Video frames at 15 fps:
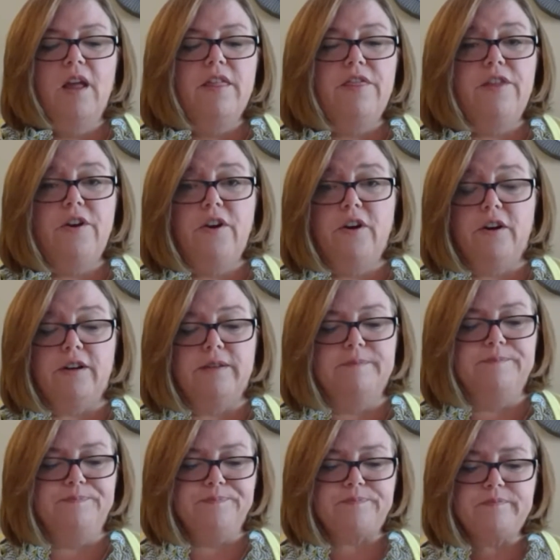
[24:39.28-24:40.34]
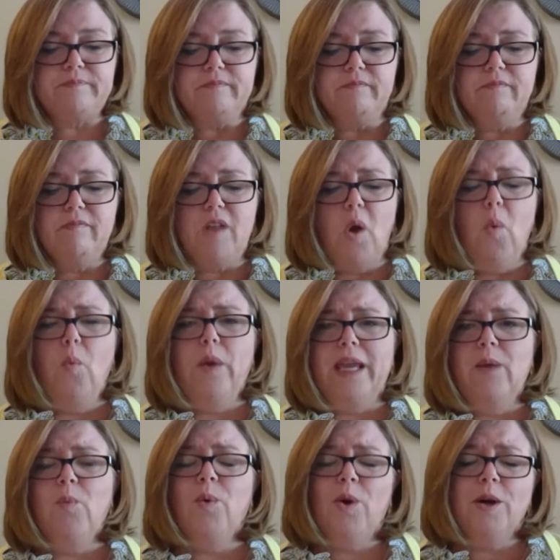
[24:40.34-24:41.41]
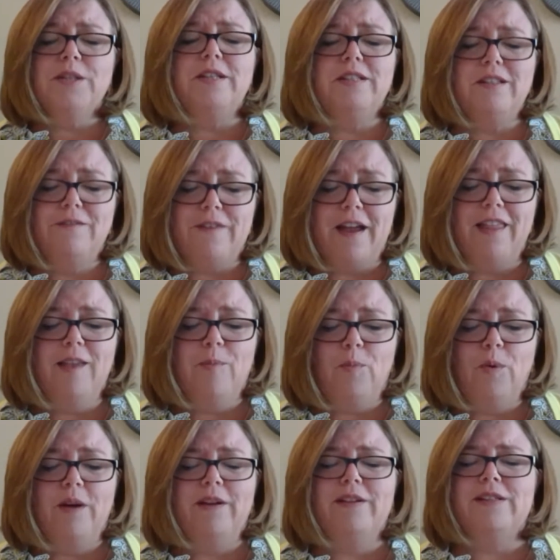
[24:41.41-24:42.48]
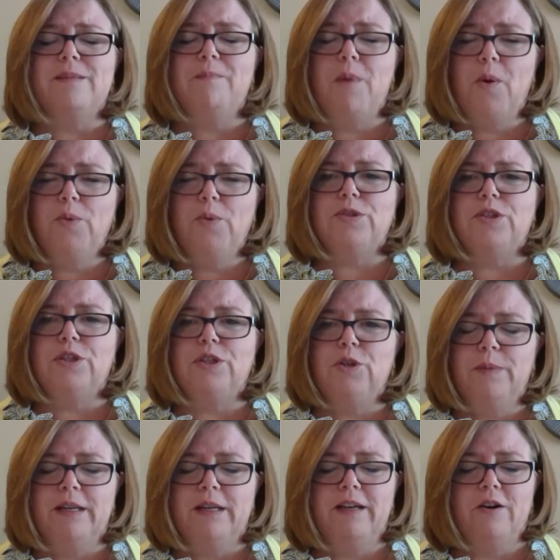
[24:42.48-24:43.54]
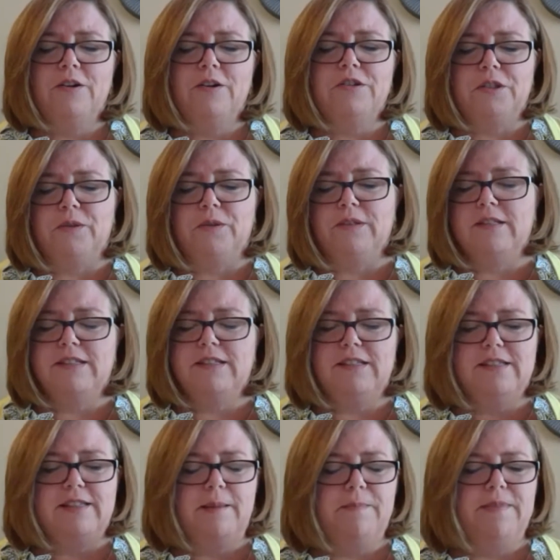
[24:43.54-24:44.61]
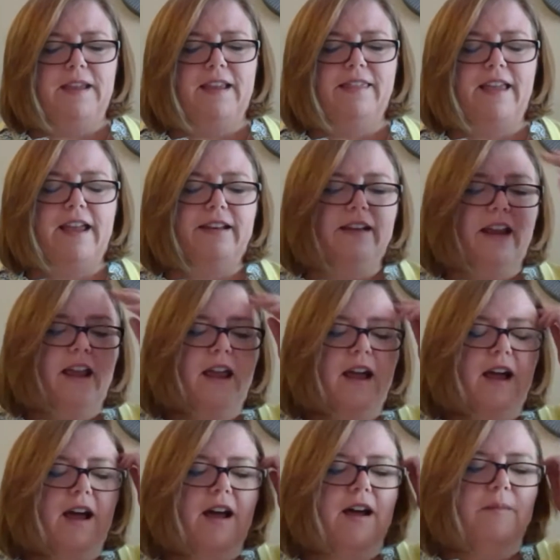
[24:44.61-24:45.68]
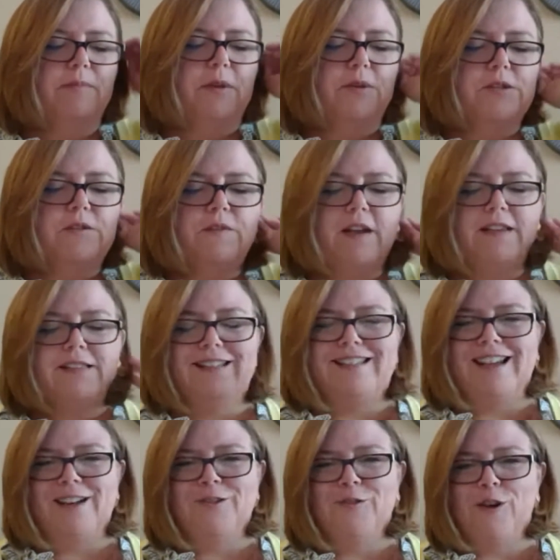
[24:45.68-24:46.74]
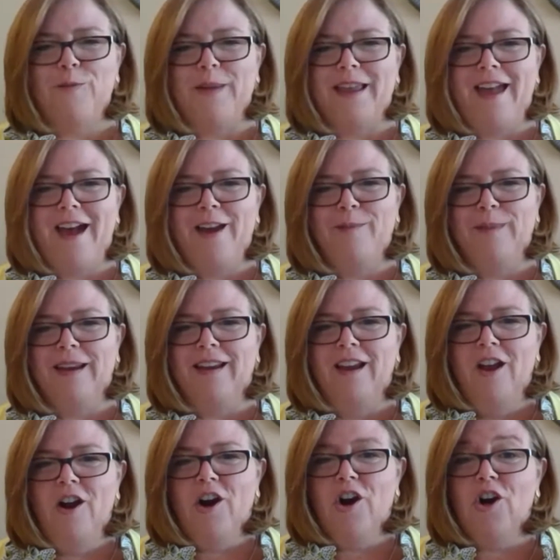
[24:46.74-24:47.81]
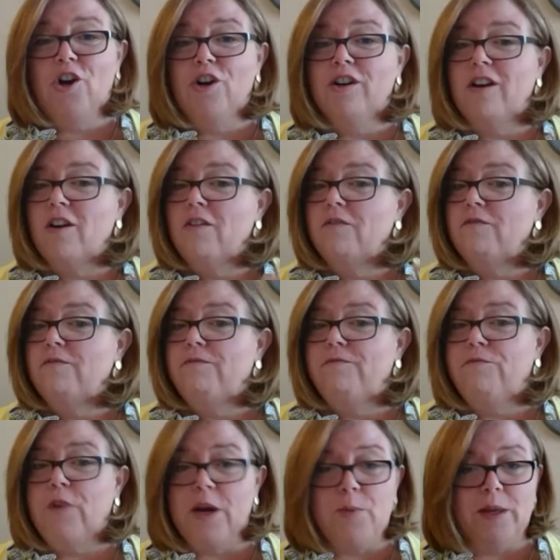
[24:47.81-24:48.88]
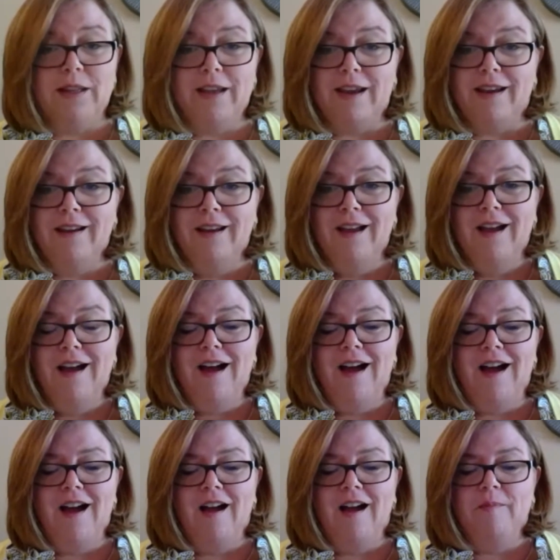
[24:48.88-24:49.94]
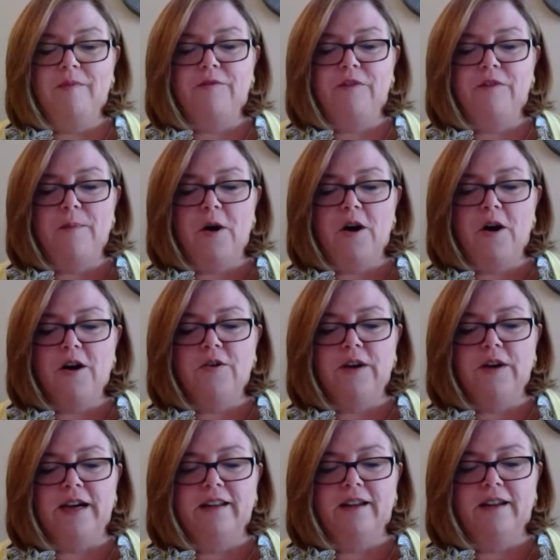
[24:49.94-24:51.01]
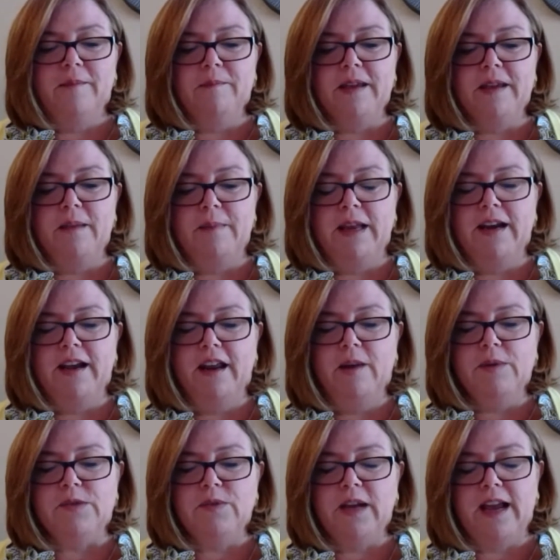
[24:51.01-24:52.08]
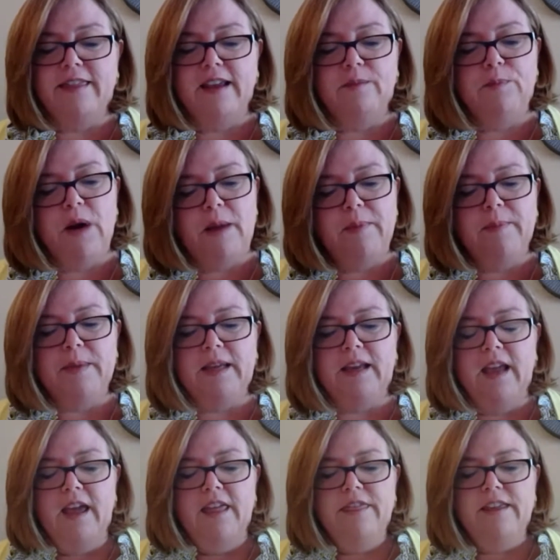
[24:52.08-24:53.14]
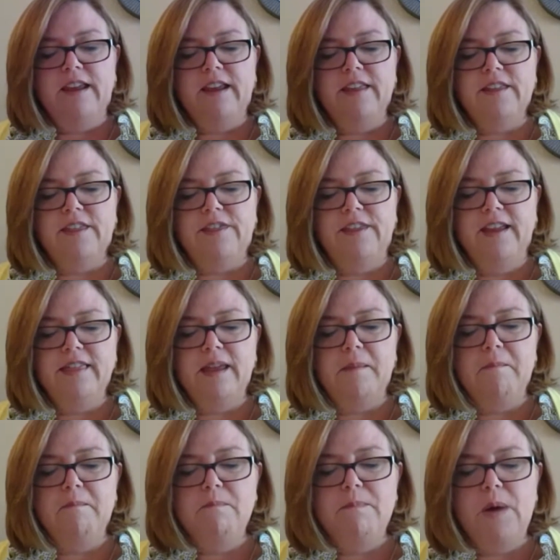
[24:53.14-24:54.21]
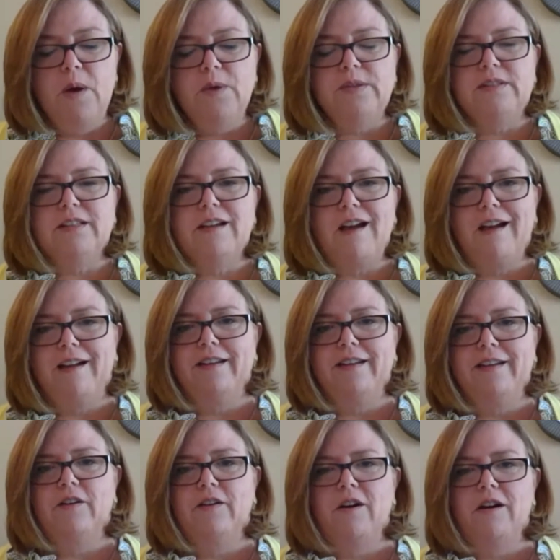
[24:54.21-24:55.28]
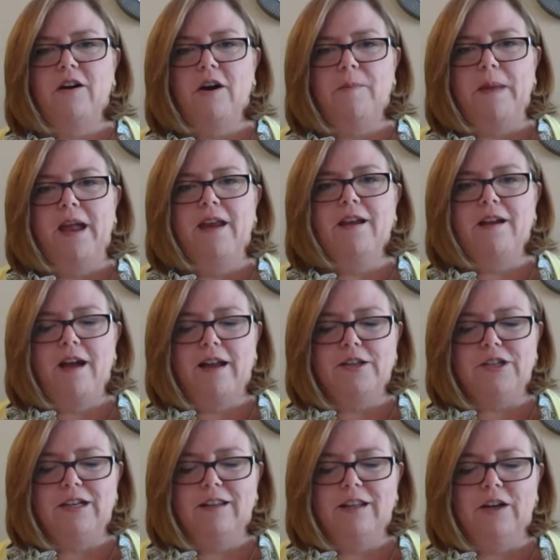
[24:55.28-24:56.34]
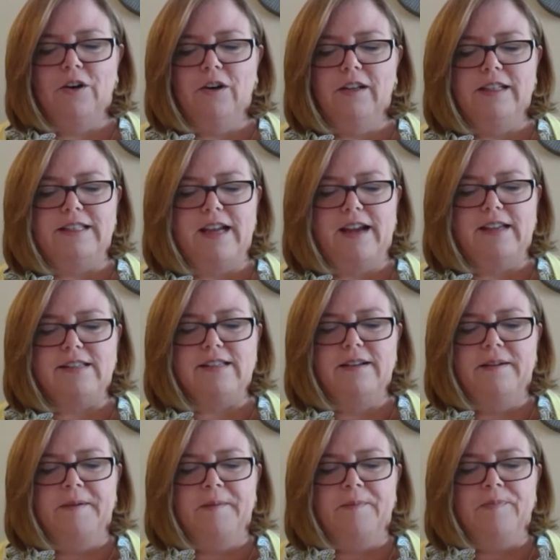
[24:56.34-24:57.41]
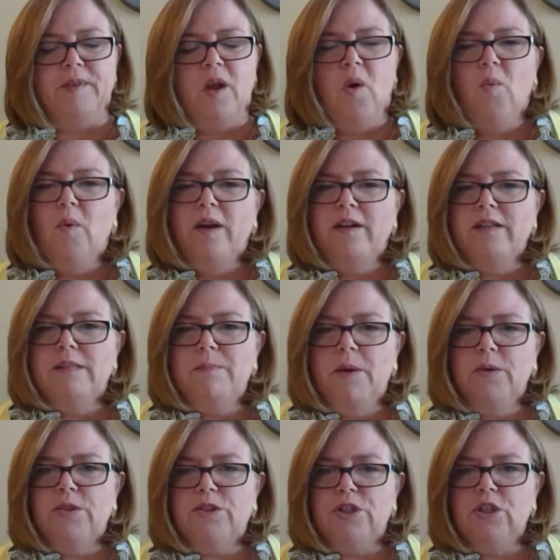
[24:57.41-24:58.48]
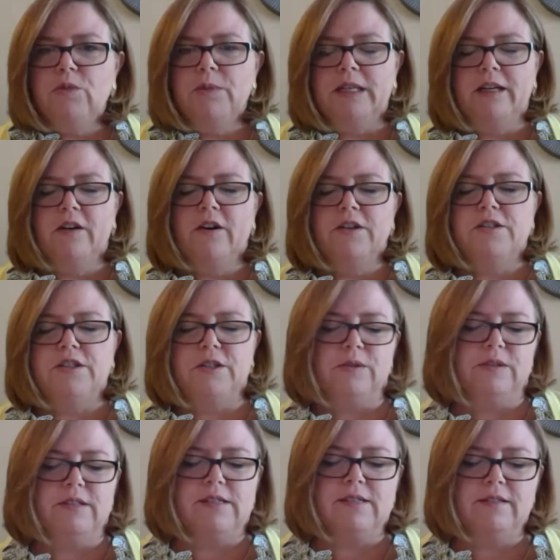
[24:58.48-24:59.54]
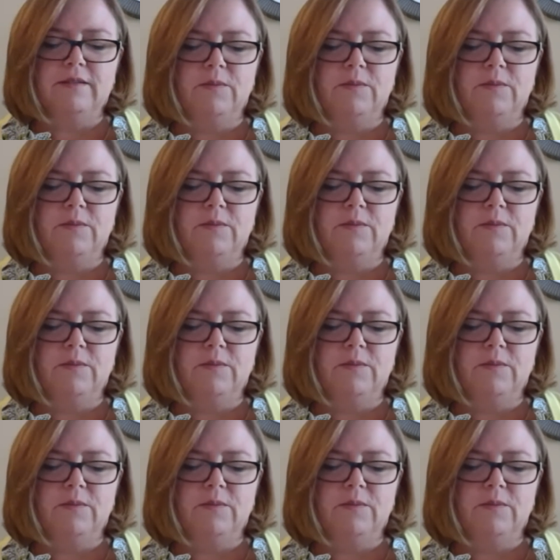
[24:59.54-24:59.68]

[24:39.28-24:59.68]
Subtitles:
Third, we work to develop what is most human in our students. This is something that those of us at St. Jerome Academy heard frequently from our curriculum committee. And it was really, I think, probably the thing that most guided our pedagogy in the early days. What is most human in our students?